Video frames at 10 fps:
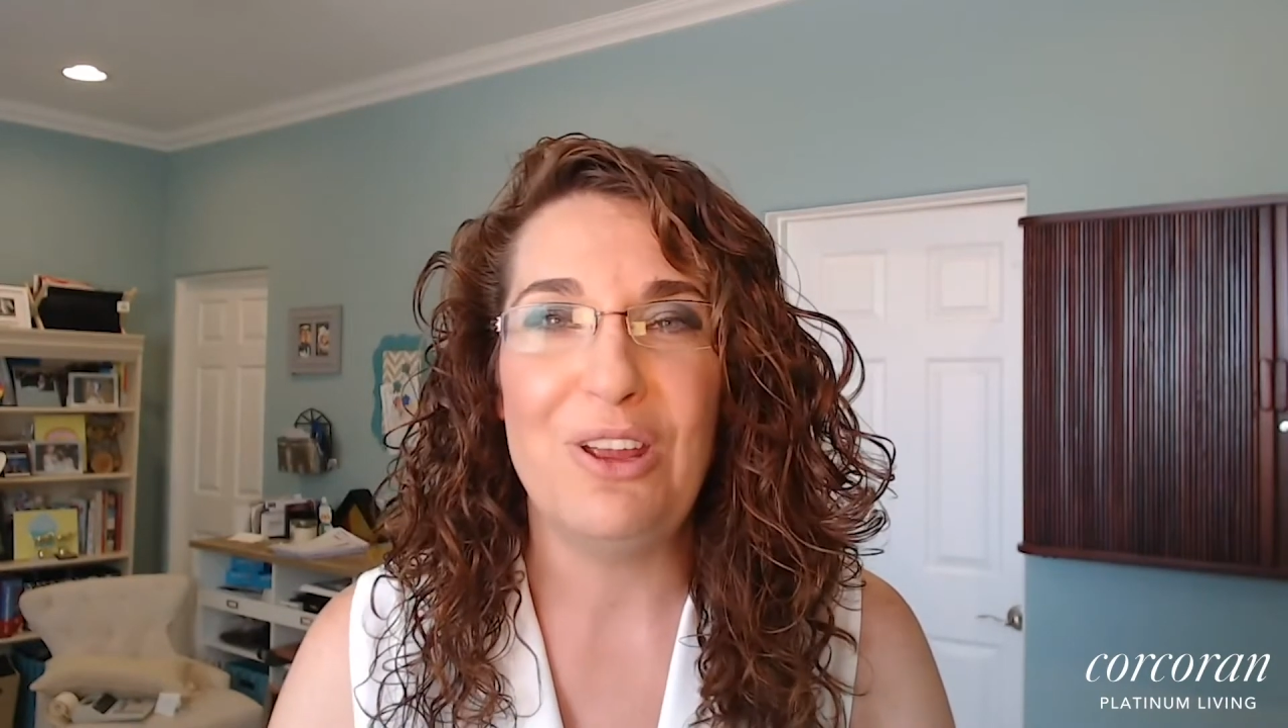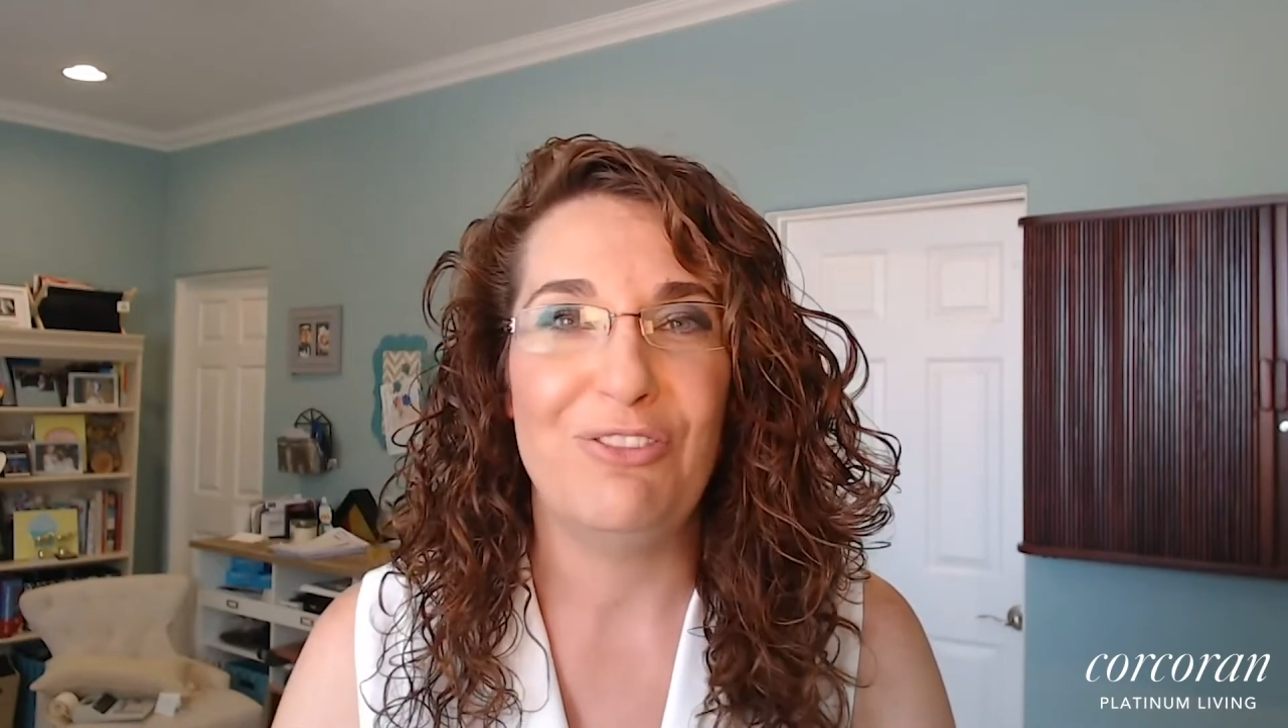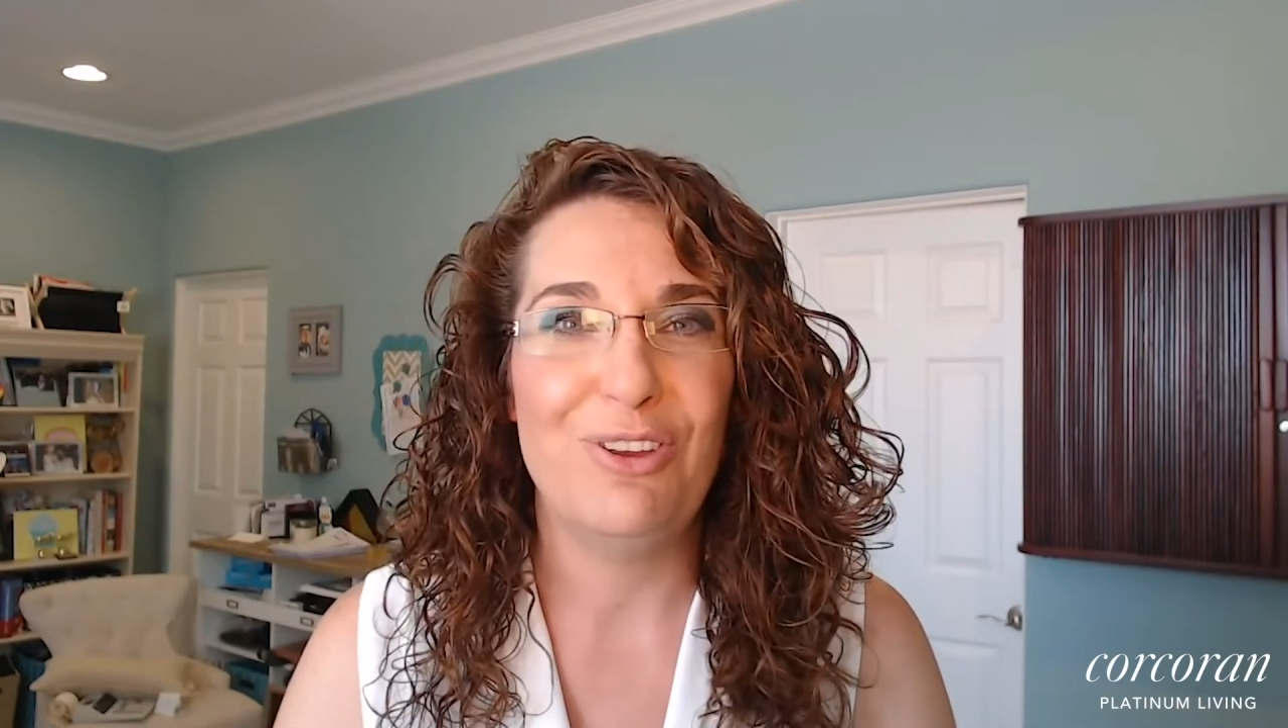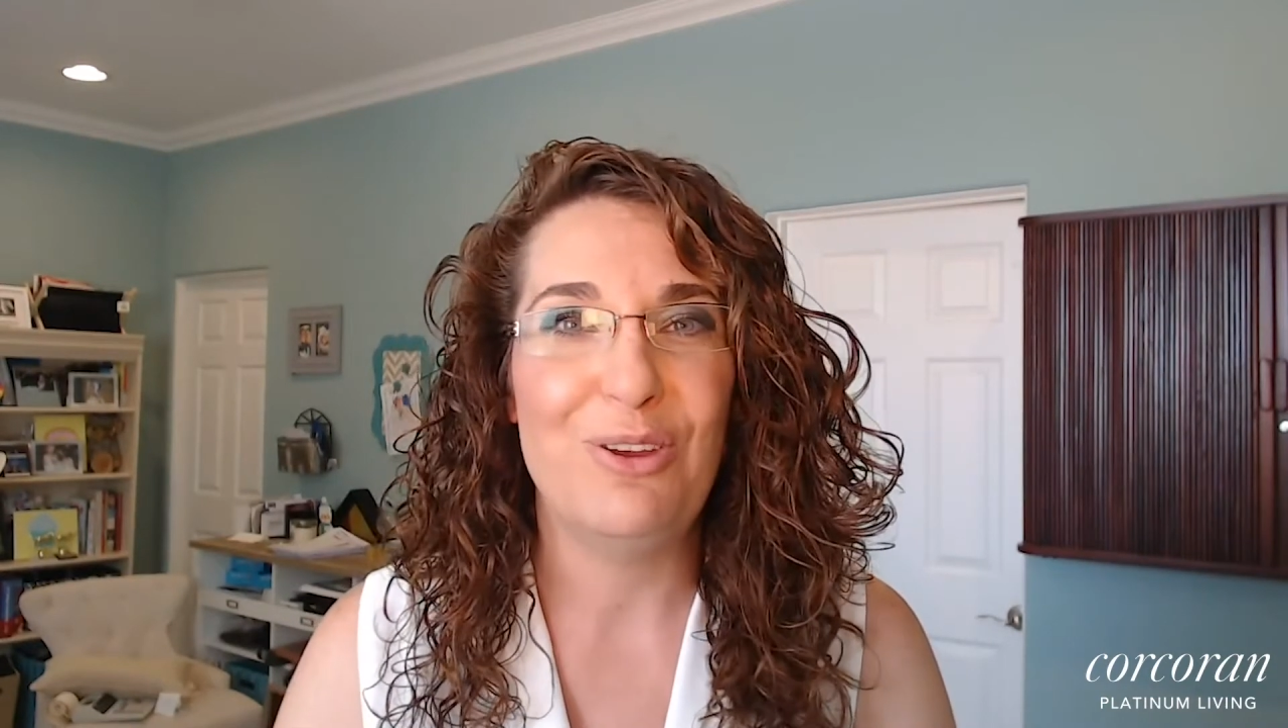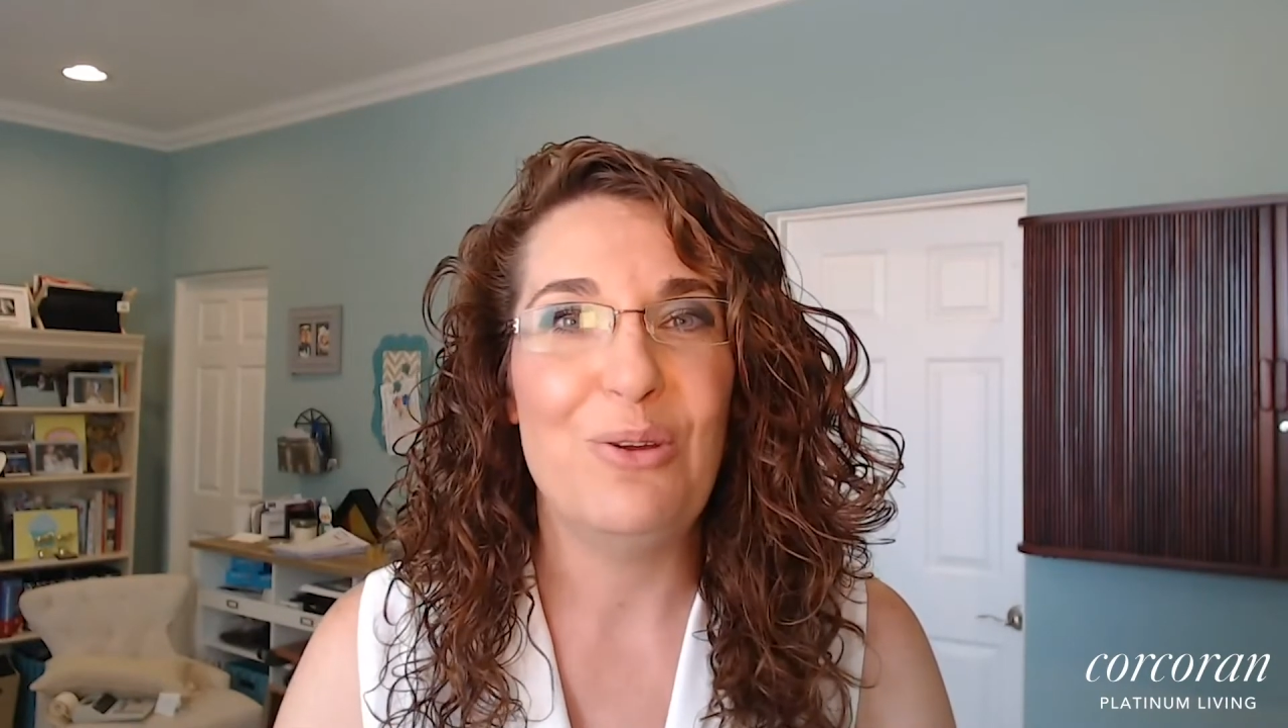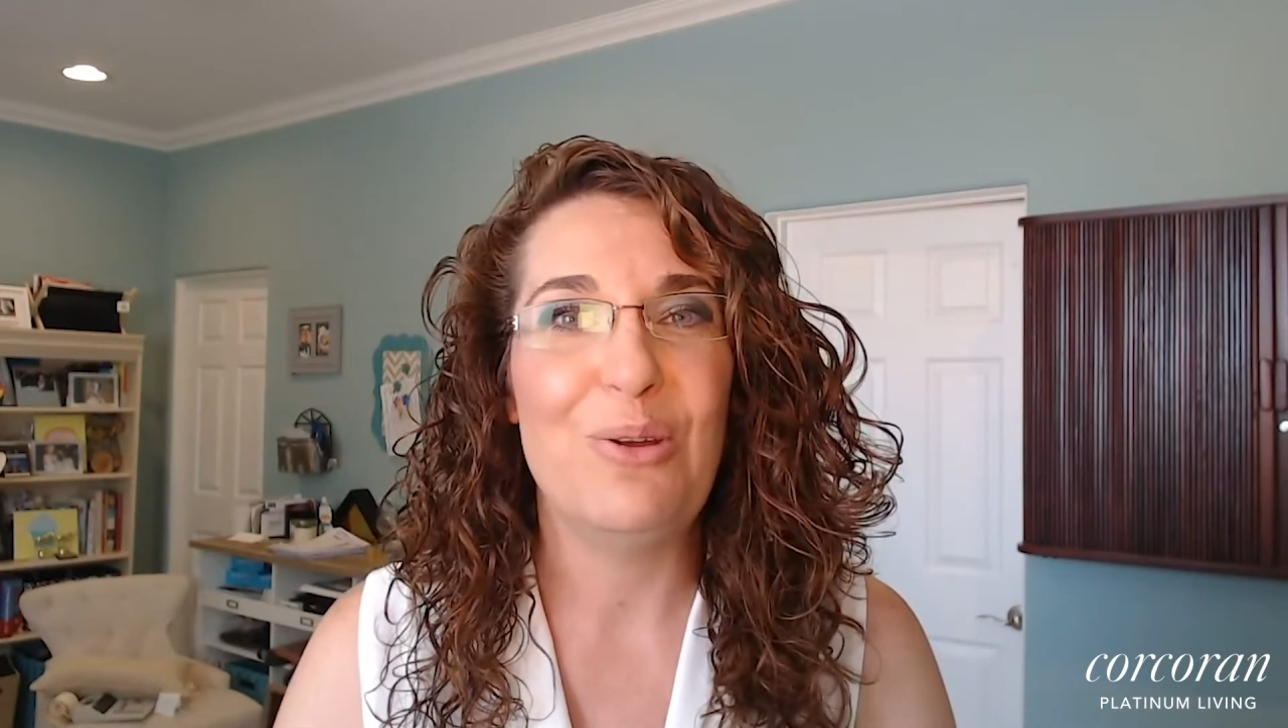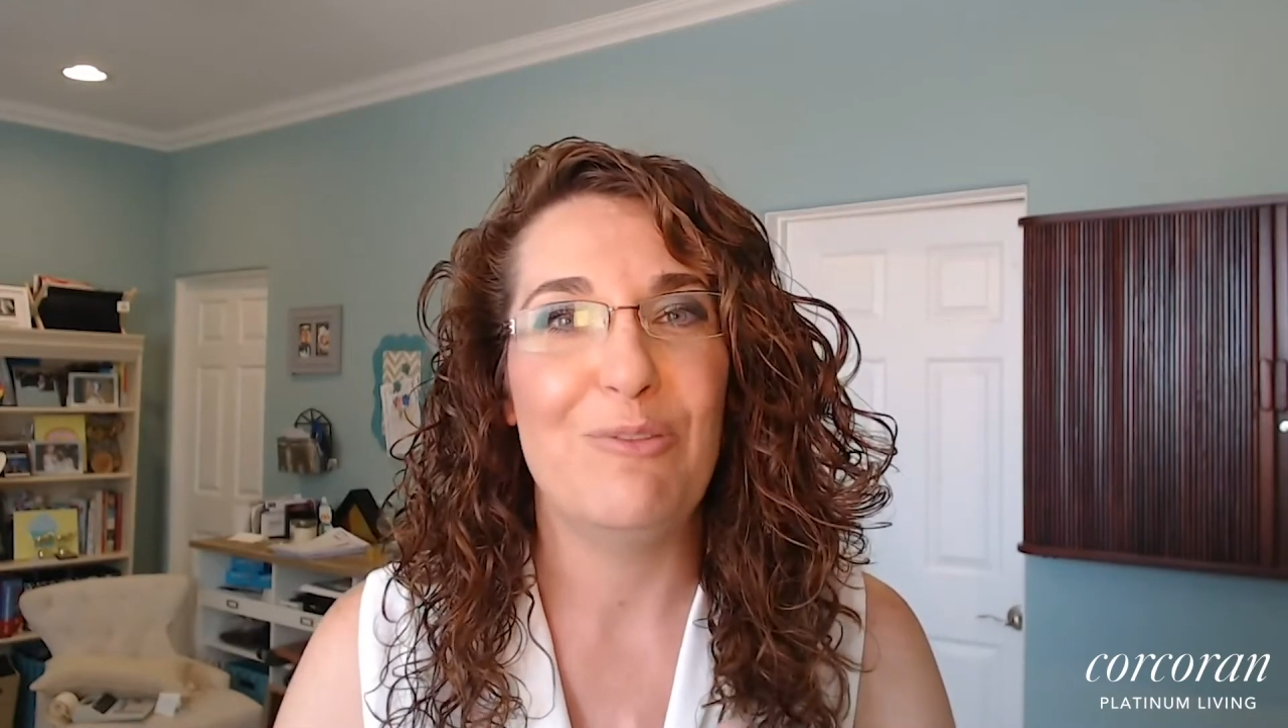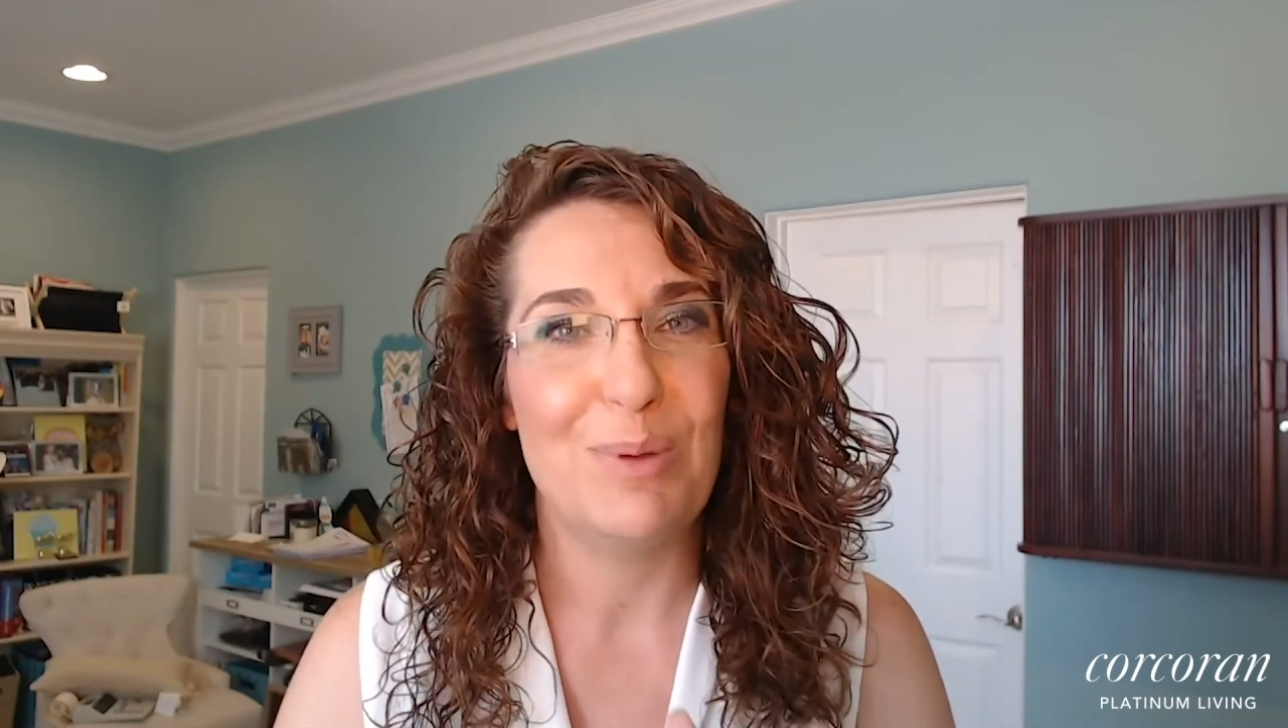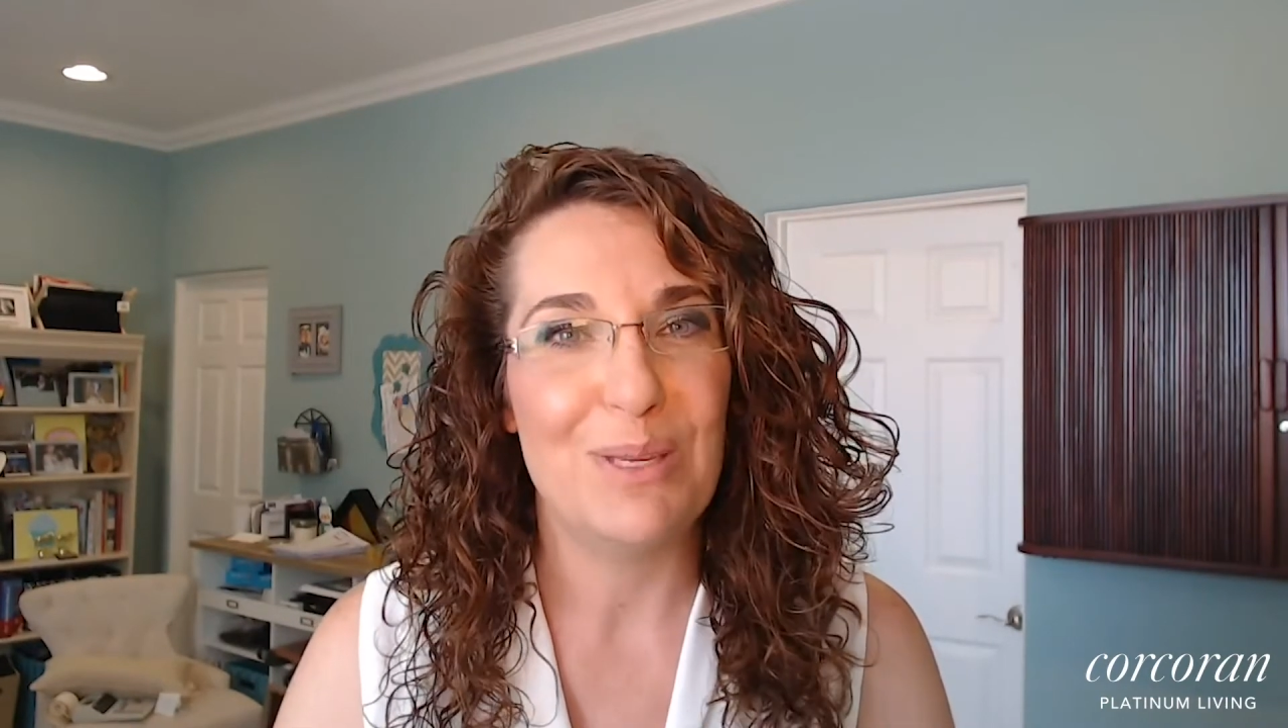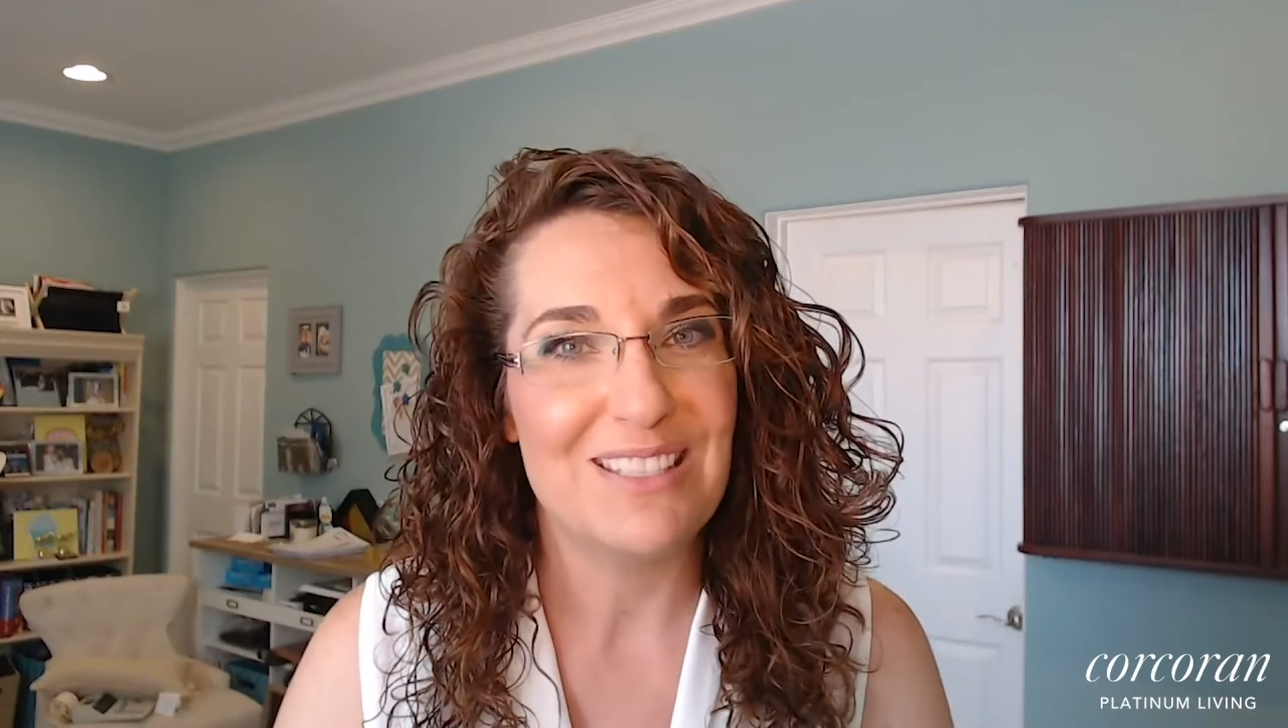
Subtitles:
if you have been